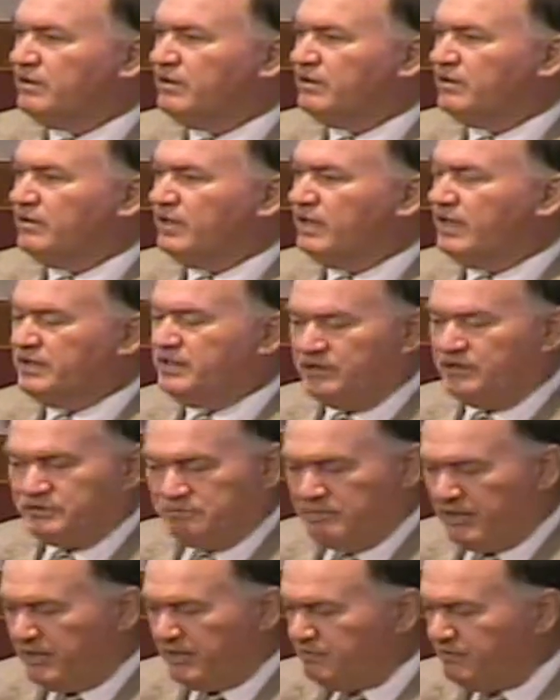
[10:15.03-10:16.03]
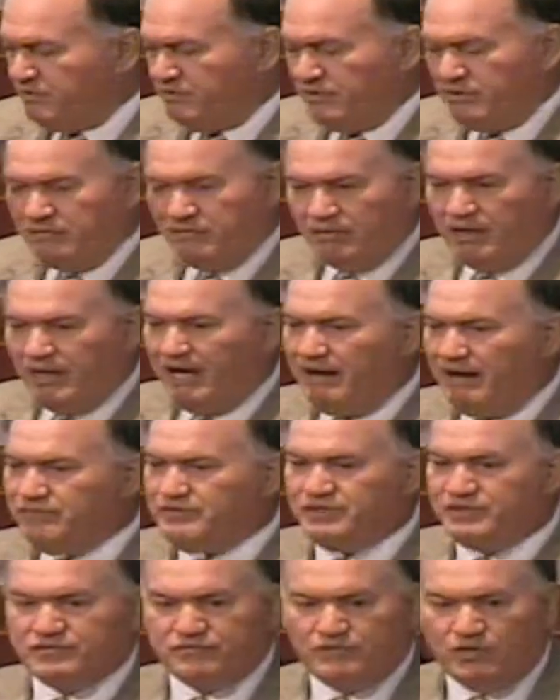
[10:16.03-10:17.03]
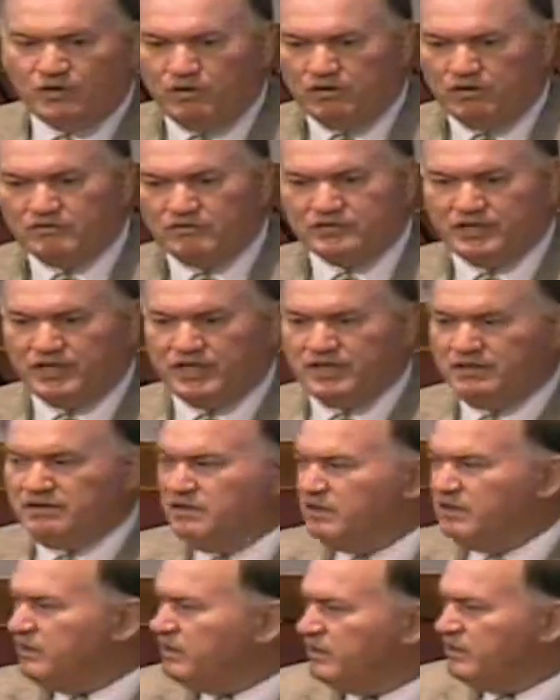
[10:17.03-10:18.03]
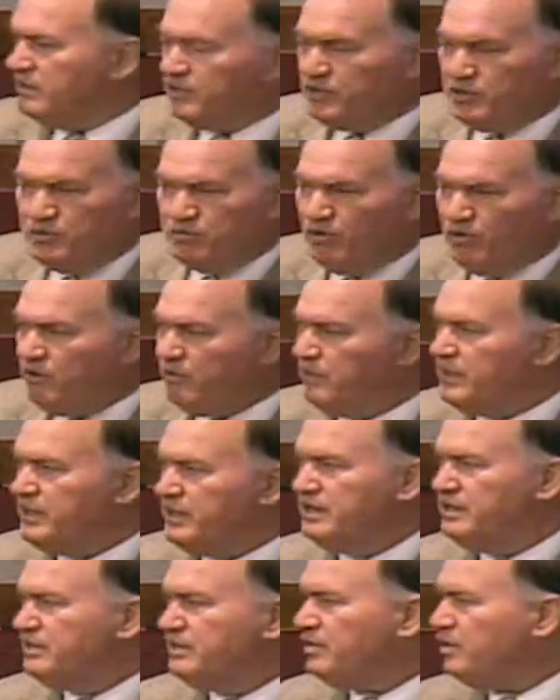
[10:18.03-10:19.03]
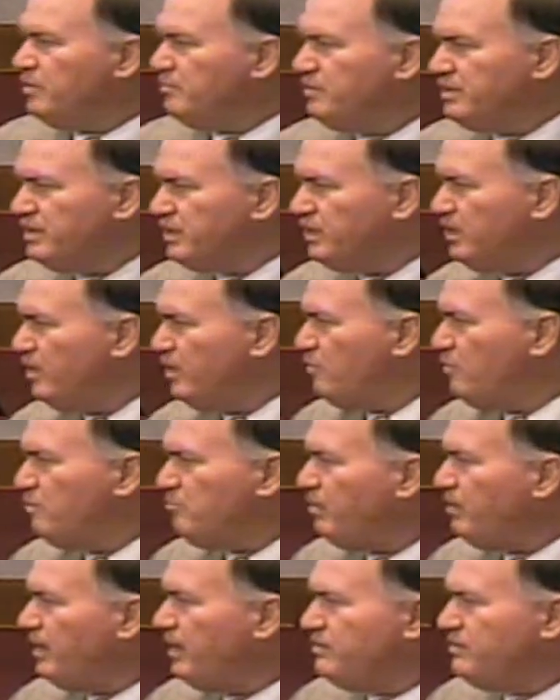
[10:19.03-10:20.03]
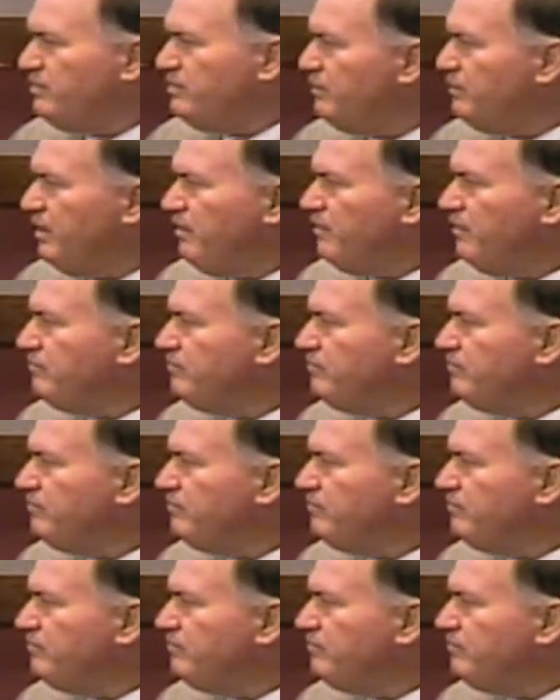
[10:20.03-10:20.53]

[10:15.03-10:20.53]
It doesn't matter if you live a life just full of sin, you're already determined to go one place or another,